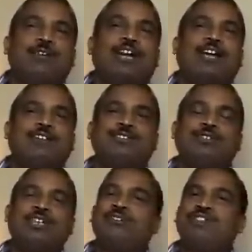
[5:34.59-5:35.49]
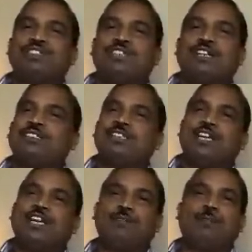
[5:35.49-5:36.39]
When I was doing in physicals,
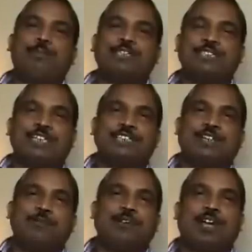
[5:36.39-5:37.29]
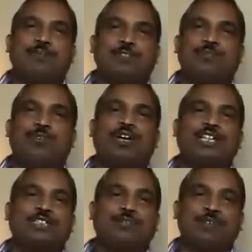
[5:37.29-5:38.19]
if the patient is coming after 4
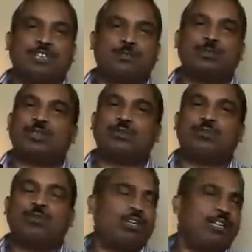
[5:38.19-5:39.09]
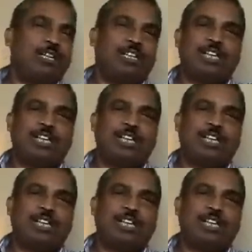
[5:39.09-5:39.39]
days of exposure to cold,